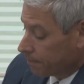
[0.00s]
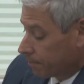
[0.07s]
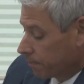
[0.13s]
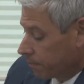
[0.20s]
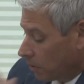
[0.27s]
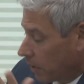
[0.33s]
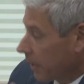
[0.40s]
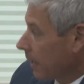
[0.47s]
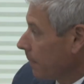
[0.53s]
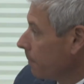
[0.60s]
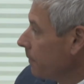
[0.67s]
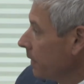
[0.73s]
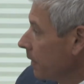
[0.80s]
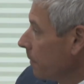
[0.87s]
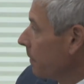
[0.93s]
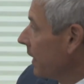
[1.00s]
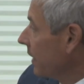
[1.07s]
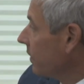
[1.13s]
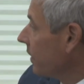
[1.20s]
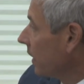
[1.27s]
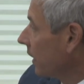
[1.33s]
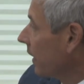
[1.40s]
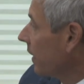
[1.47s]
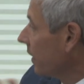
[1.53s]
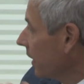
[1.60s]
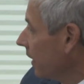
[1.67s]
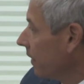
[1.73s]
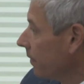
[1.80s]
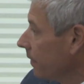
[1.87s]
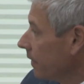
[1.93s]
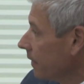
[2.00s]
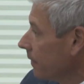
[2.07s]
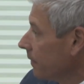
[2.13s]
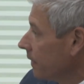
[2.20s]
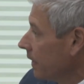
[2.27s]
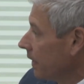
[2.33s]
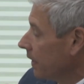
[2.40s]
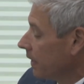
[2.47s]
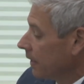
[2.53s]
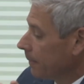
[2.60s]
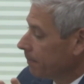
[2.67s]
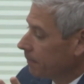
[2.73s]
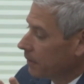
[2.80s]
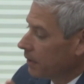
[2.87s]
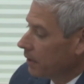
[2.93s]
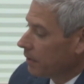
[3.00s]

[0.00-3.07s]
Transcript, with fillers: brought up, you know, basically the, you know, the um,